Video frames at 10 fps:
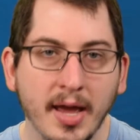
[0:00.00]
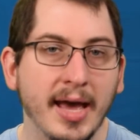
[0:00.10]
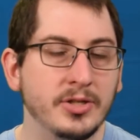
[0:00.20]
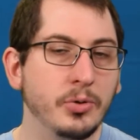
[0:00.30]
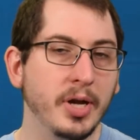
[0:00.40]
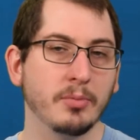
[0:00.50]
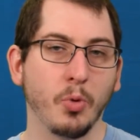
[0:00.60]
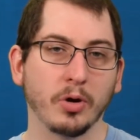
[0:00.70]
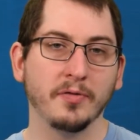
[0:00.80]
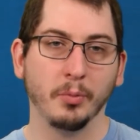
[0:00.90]
As you get
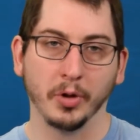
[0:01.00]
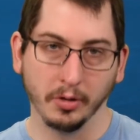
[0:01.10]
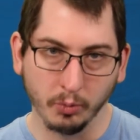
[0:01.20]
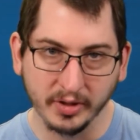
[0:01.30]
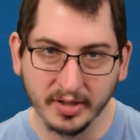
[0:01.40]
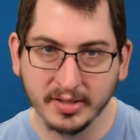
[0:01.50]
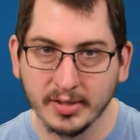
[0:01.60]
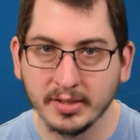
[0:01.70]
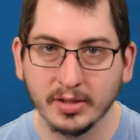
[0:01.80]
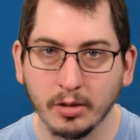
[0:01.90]
more familiar with the
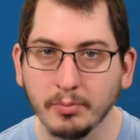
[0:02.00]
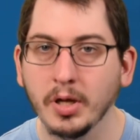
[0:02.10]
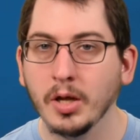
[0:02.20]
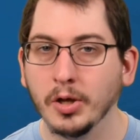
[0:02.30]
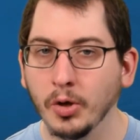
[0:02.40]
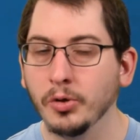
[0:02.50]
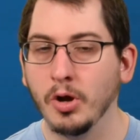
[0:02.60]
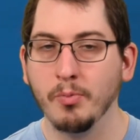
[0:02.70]
system, you'll know